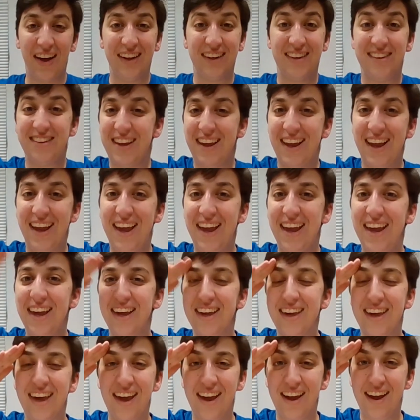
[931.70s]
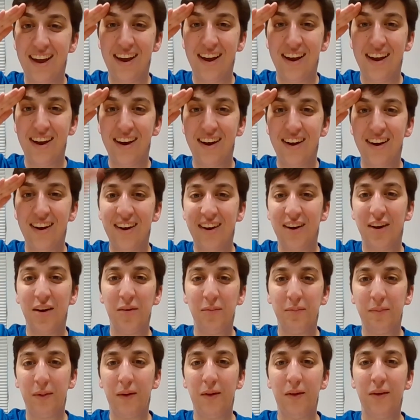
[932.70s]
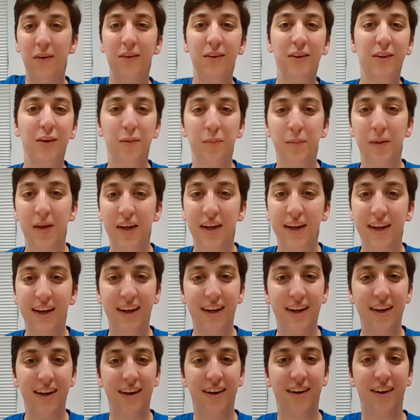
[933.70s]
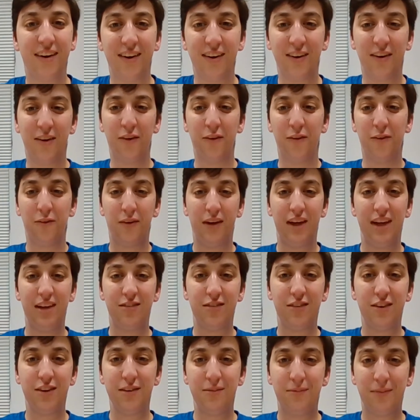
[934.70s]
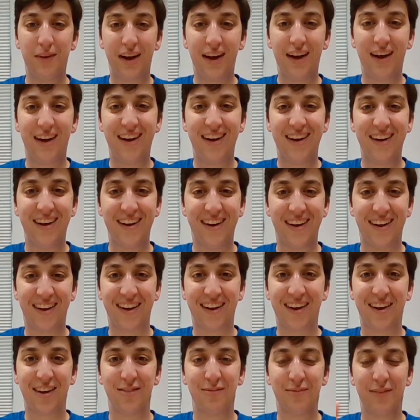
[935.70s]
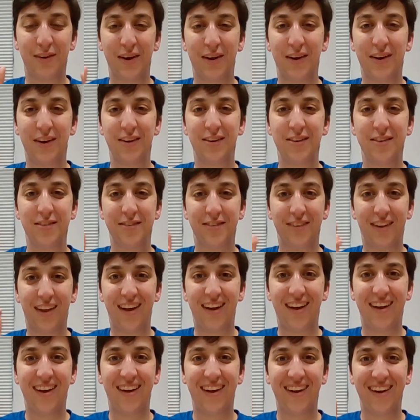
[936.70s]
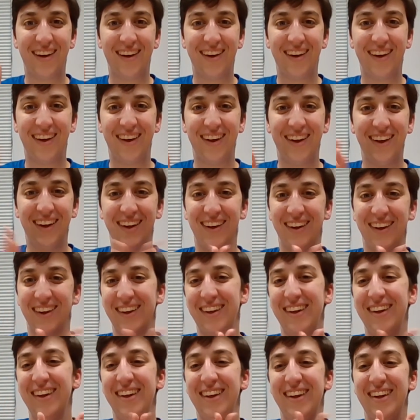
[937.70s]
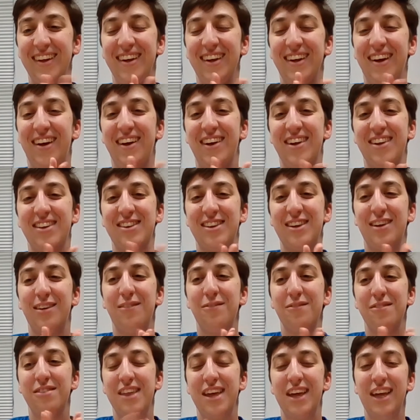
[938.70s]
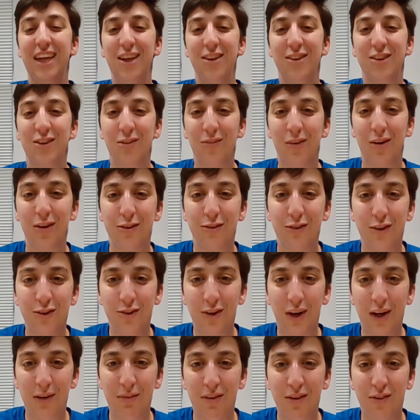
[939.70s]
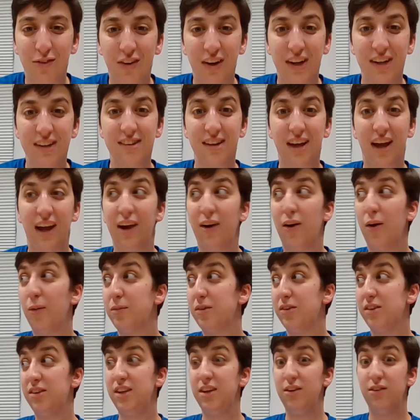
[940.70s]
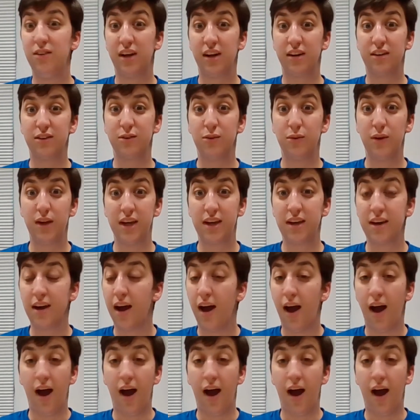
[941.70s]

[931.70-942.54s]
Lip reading: take care, polar bear, wave goodbye, butterfly. Awesome. Thank you so much for joining me, friends. I hope to see you next week